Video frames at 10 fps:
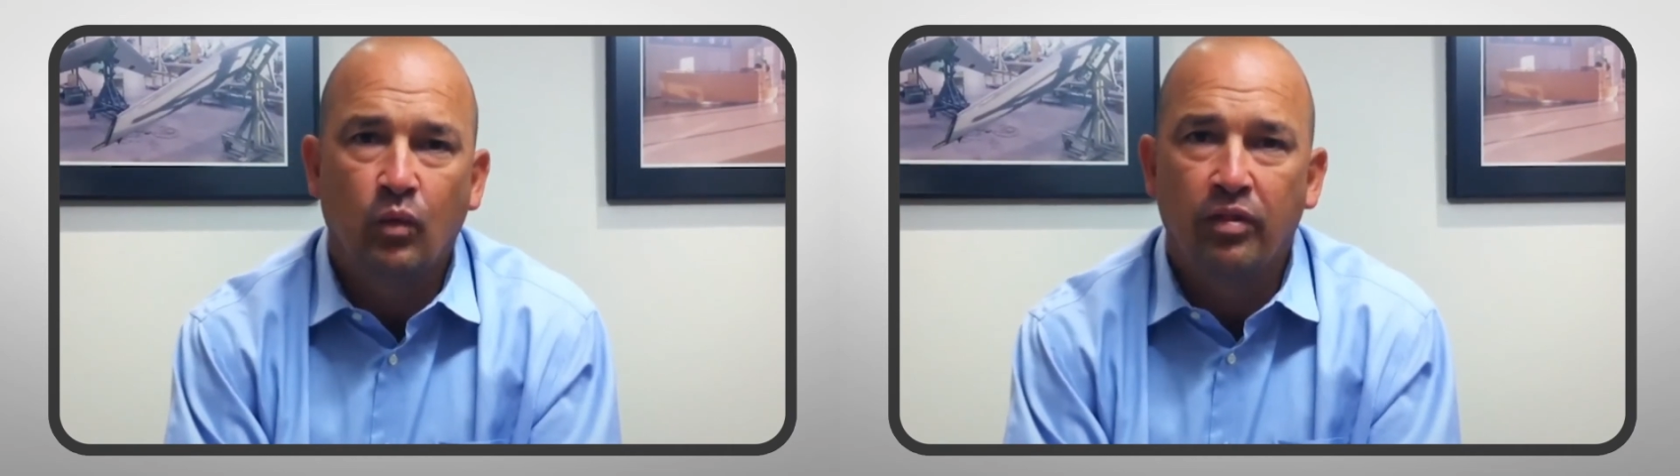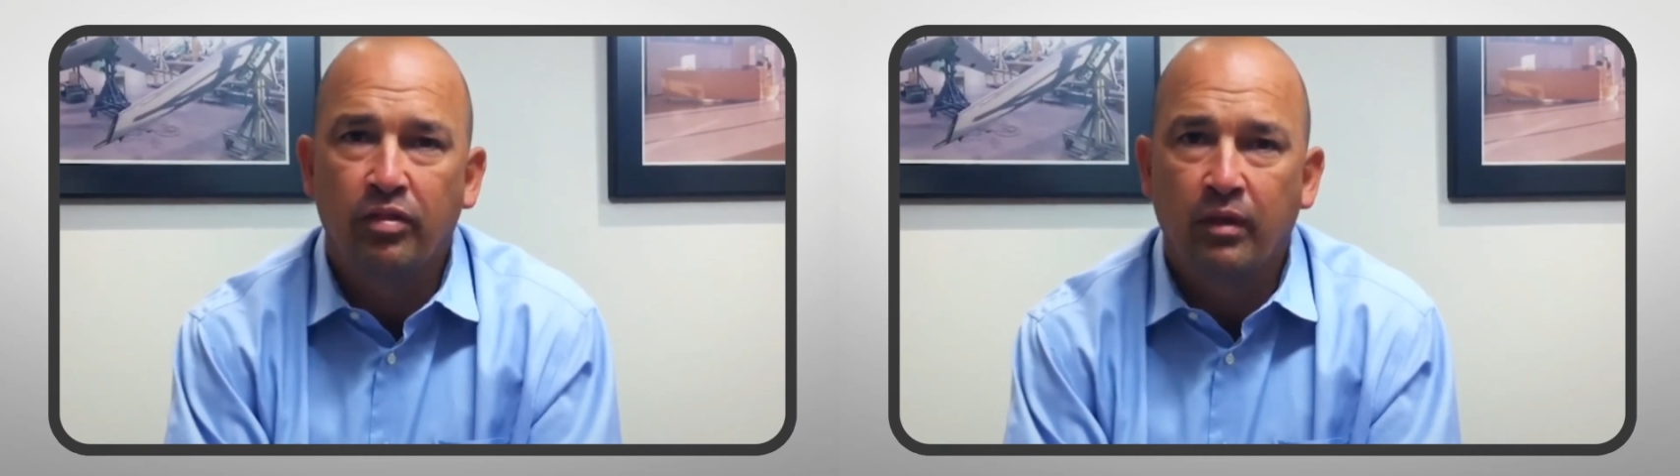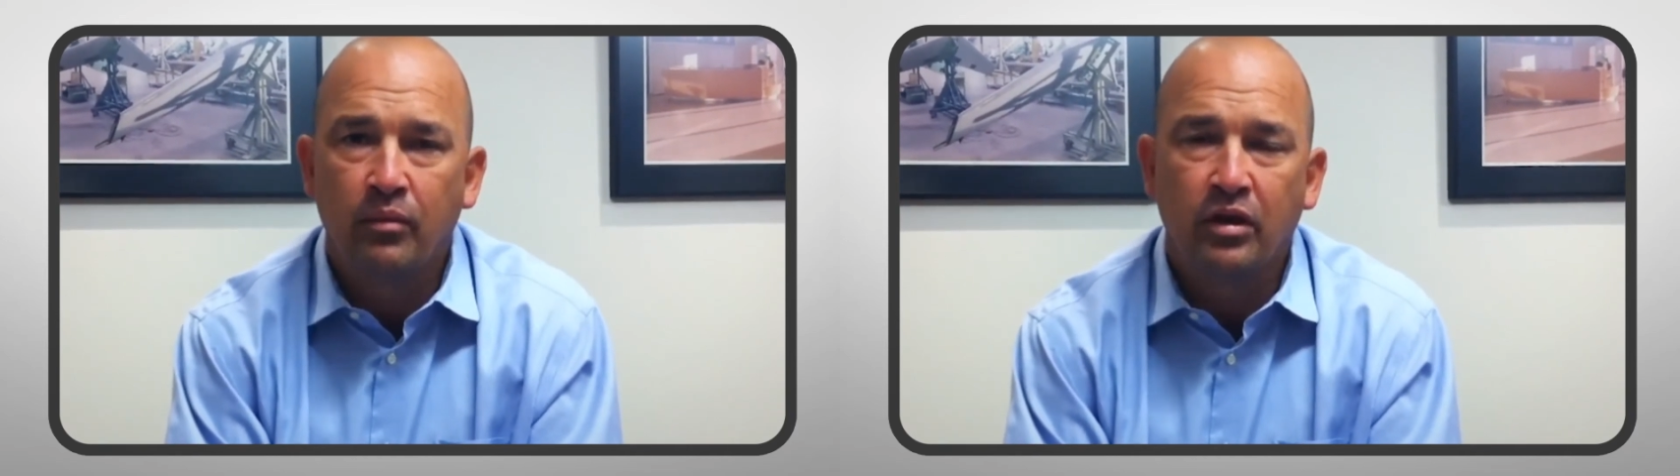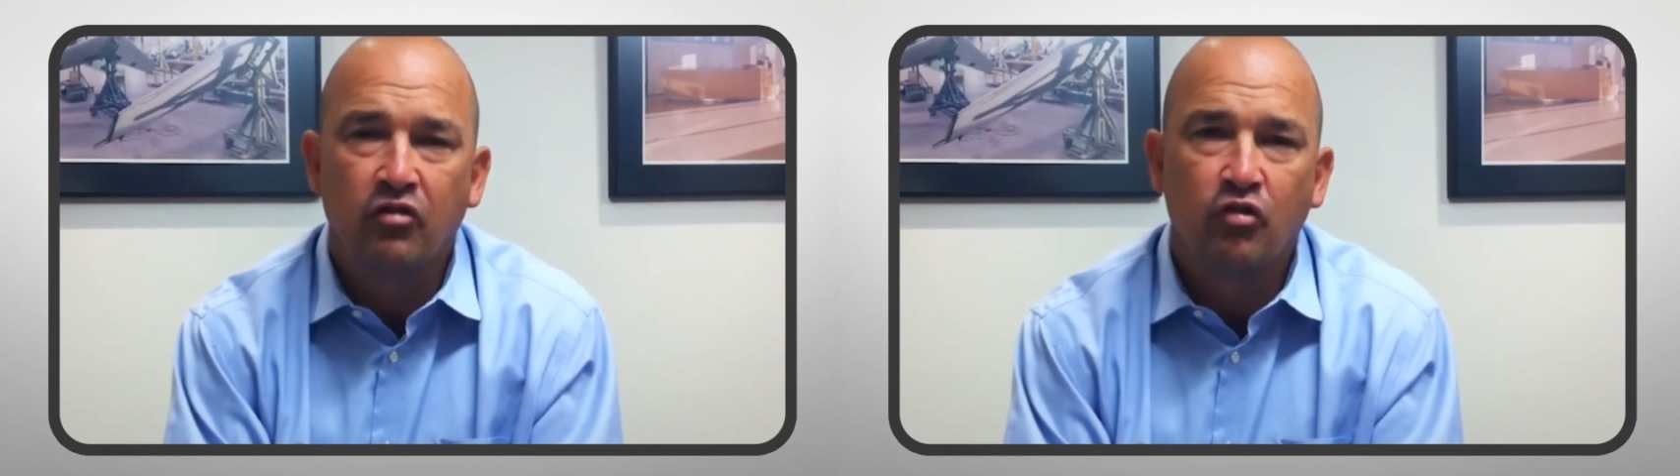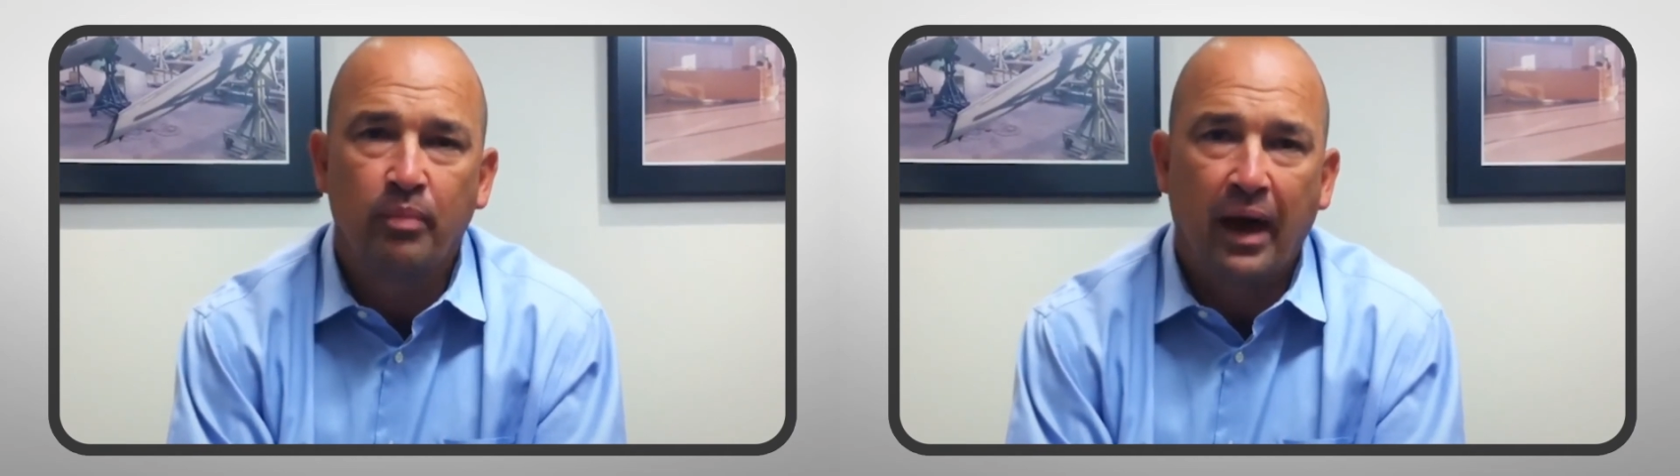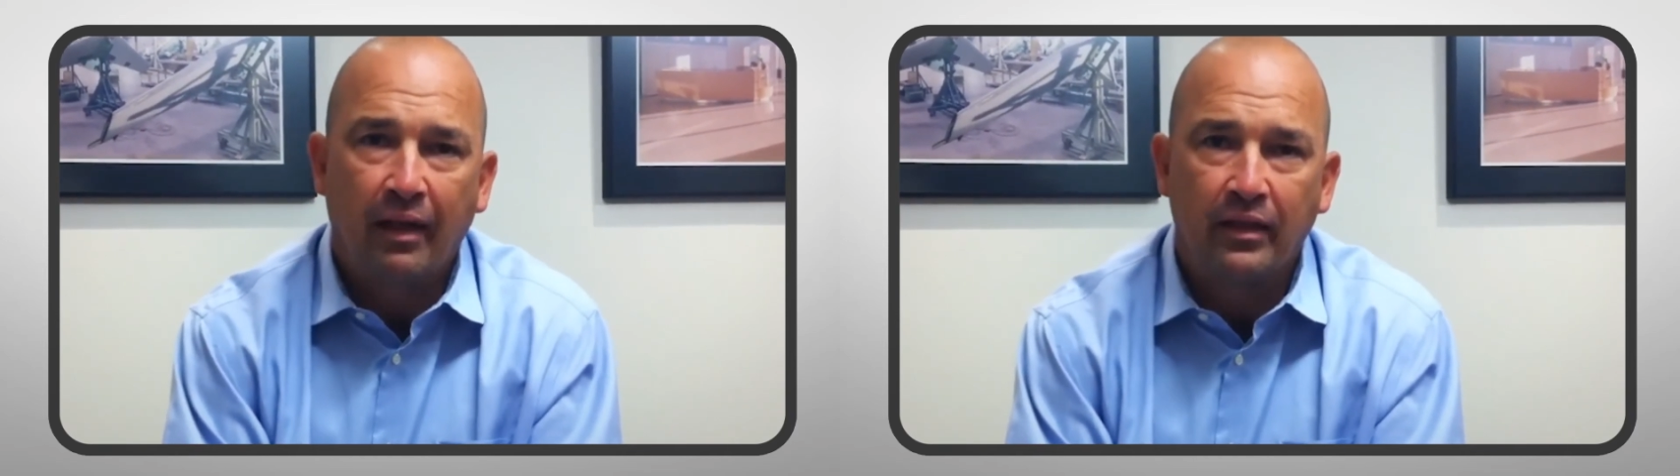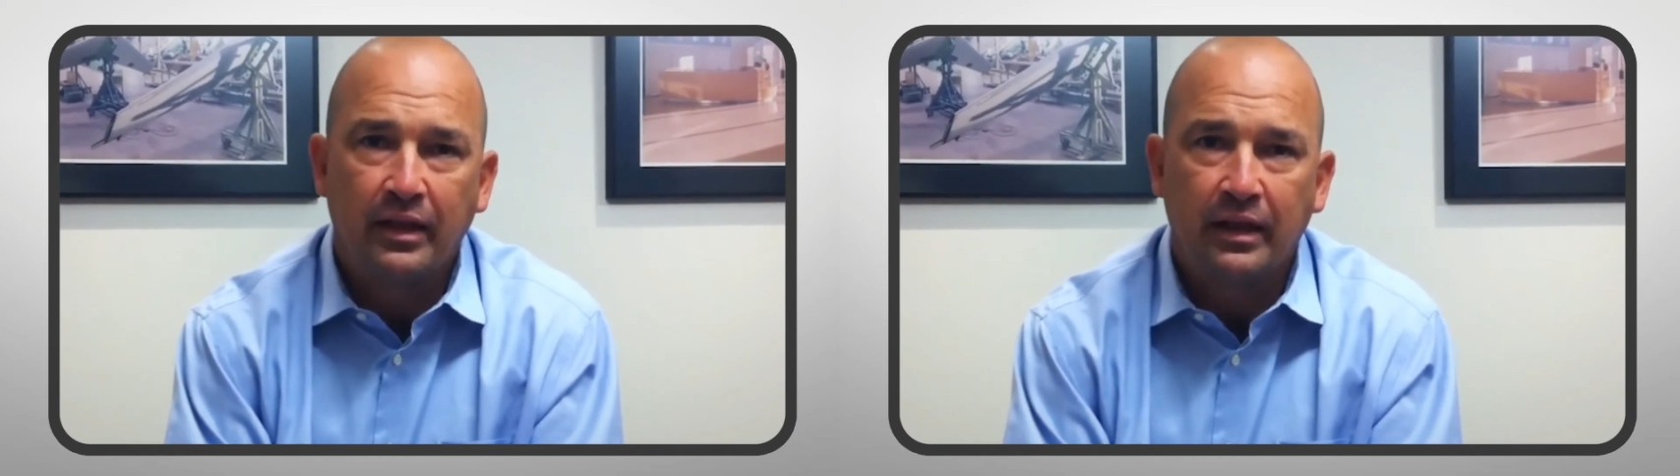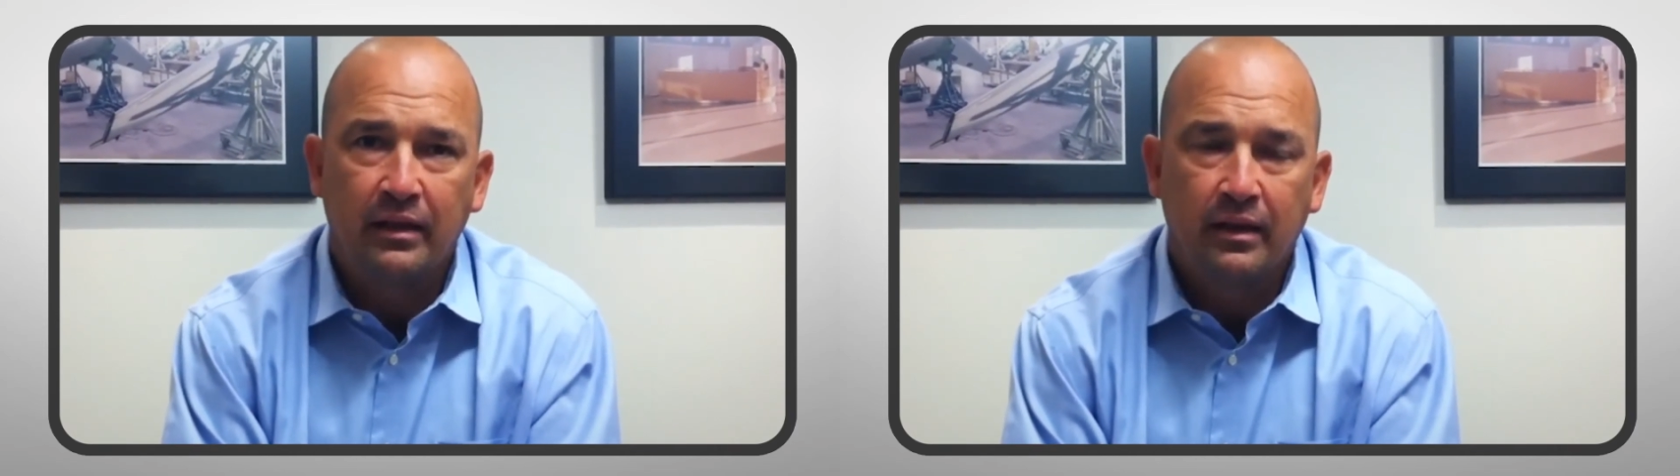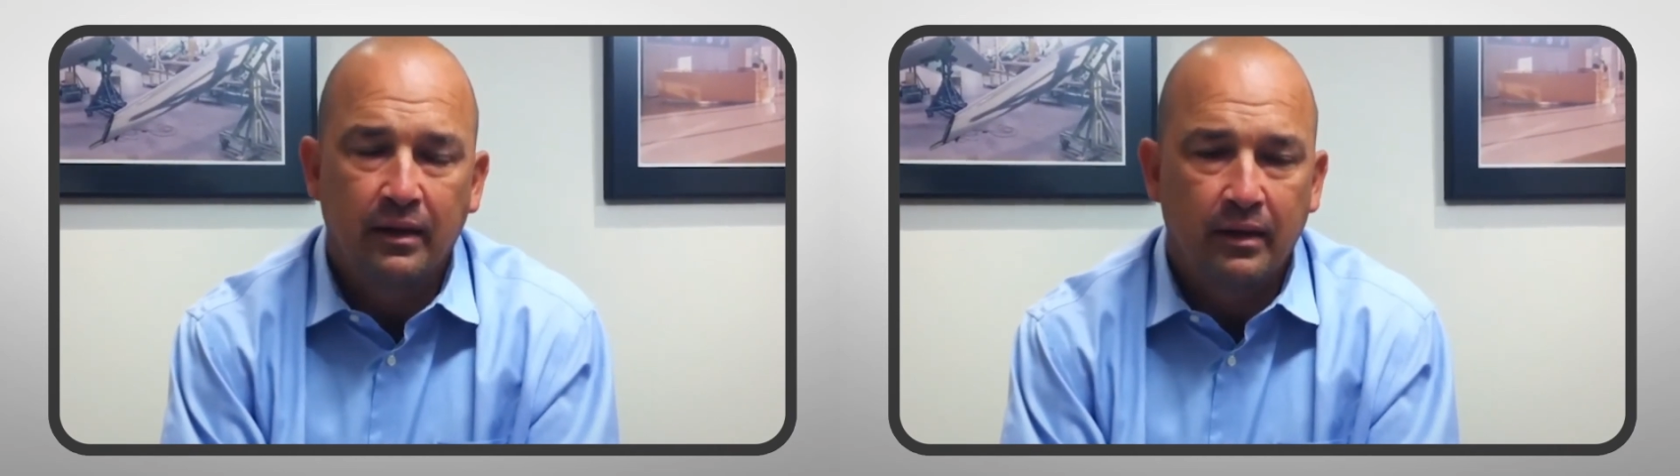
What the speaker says: with a municipality.